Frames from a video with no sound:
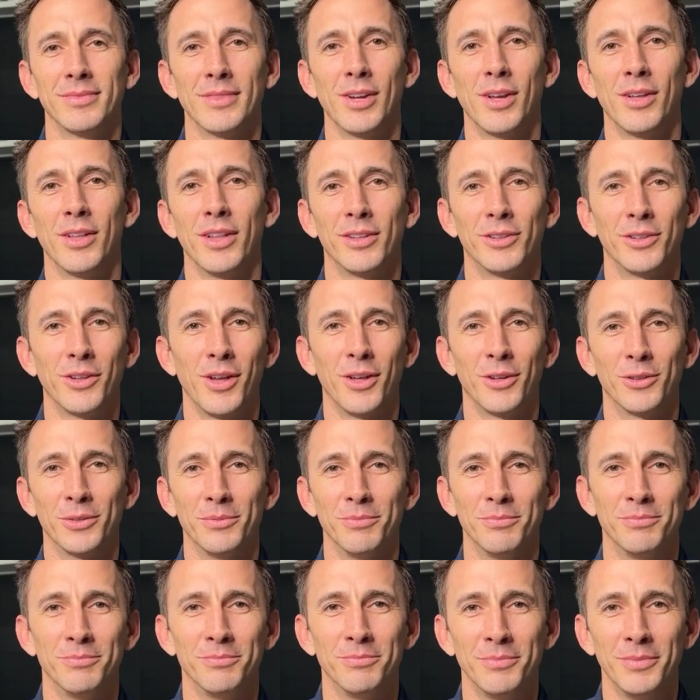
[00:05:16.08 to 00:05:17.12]
Oh, that's
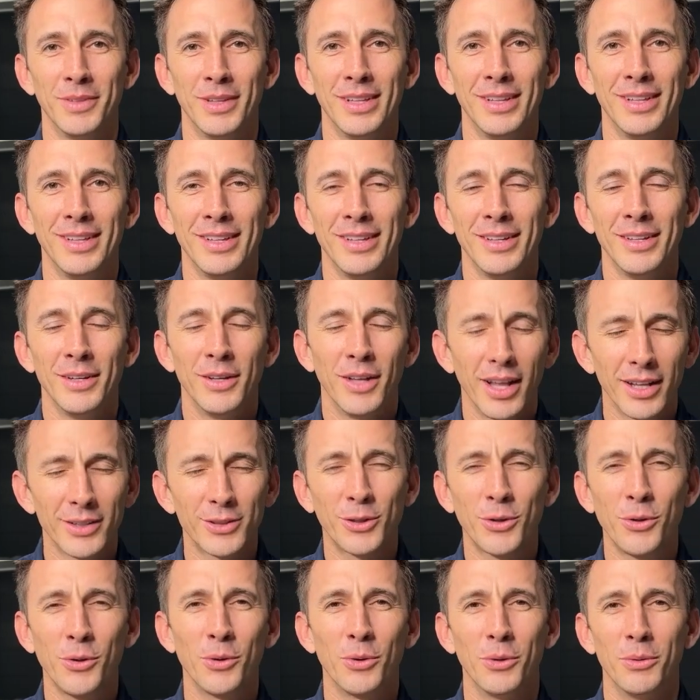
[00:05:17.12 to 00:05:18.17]
awesome. That's
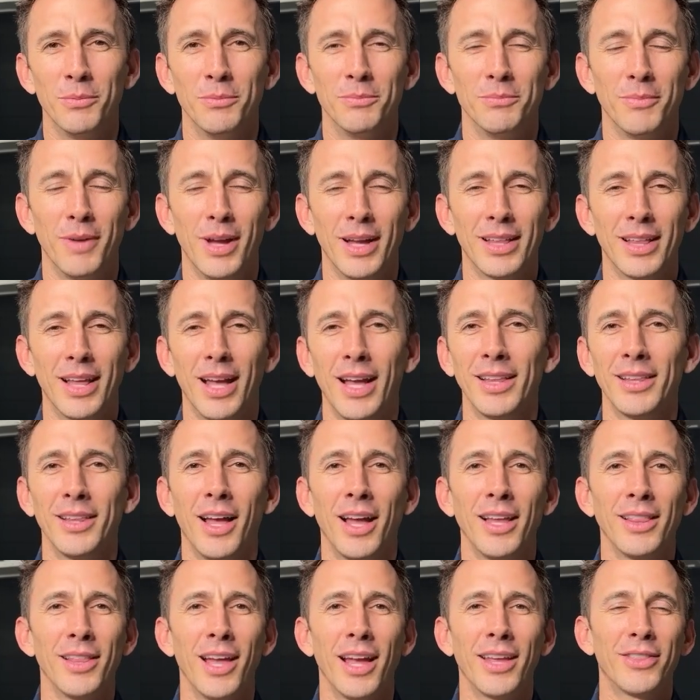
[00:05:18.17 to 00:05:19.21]
cool.
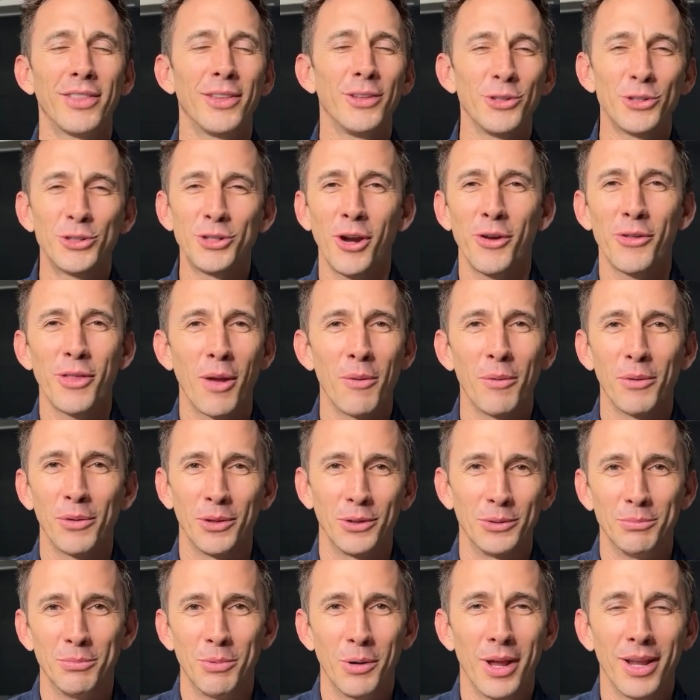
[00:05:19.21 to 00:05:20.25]
I like that you shared that with
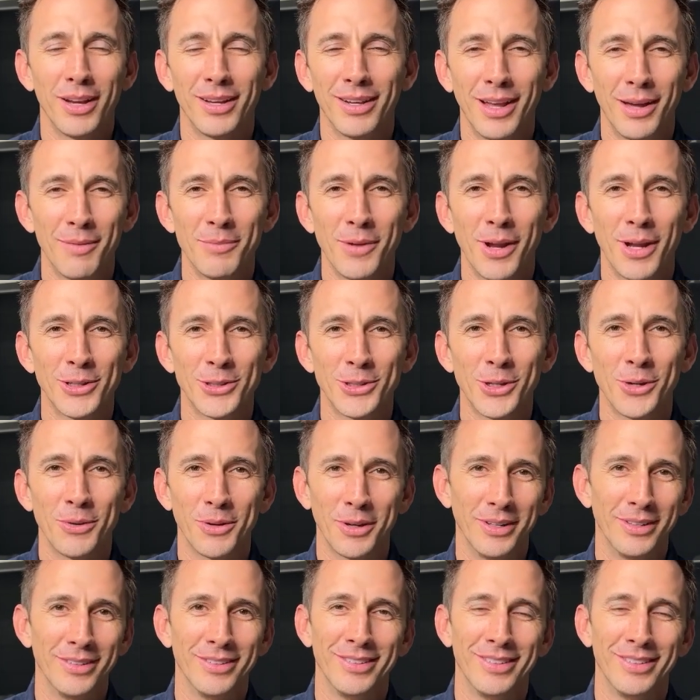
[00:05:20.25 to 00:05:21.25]
us, Brett. I'm not joking.